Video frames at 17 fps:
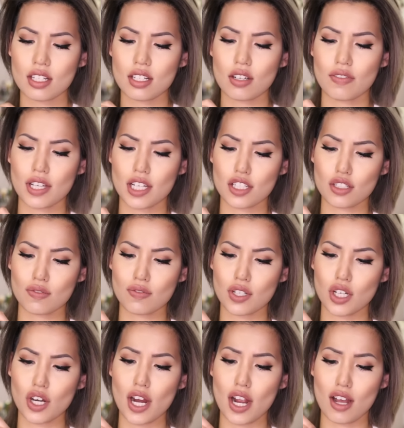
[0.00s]
Now if I can just
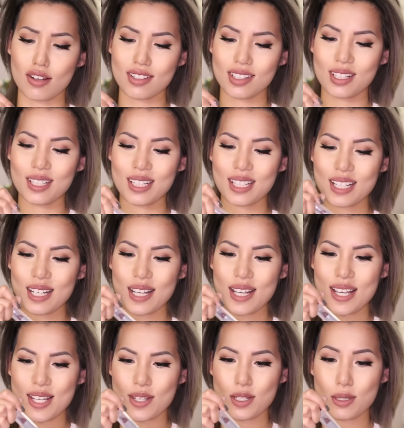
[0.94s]
figure out, you
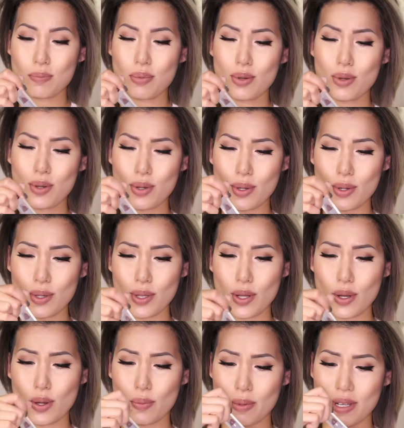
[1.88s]
just
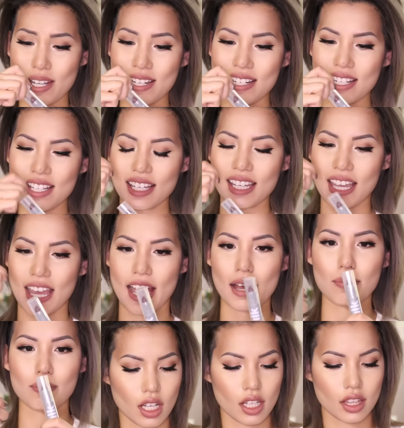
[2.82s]
pull open the
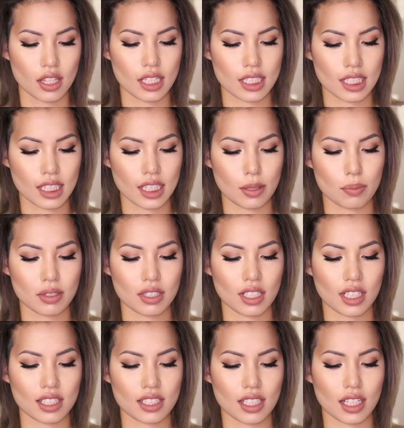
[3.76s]
cap. This
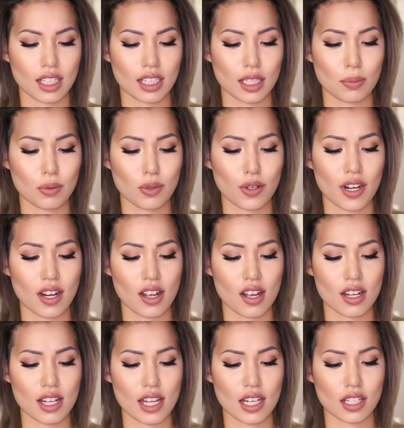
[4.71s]
lipstick is like a lip
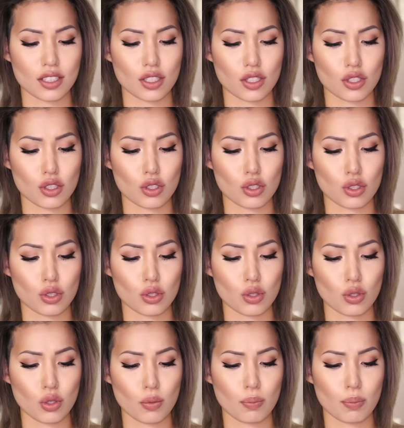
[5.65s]
crayon and it's a
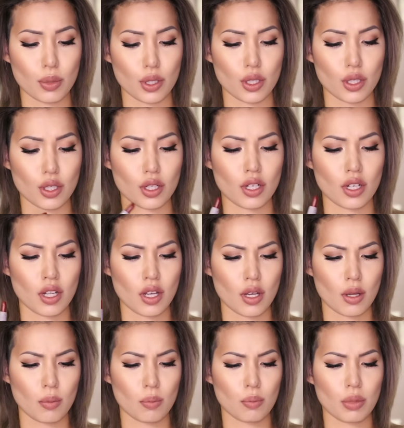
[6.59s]
super
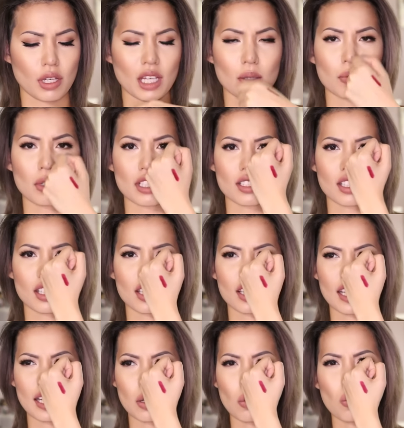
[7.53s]
pigmented,
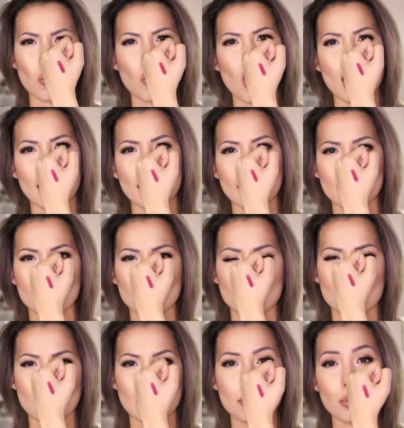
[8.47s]
like wine
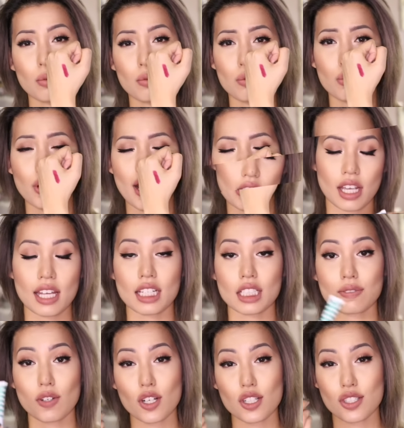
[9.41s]
deep red. And
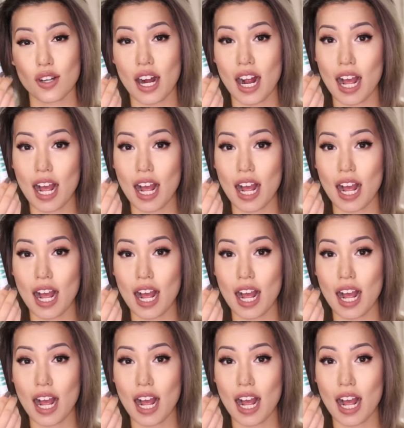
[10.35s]
as far as their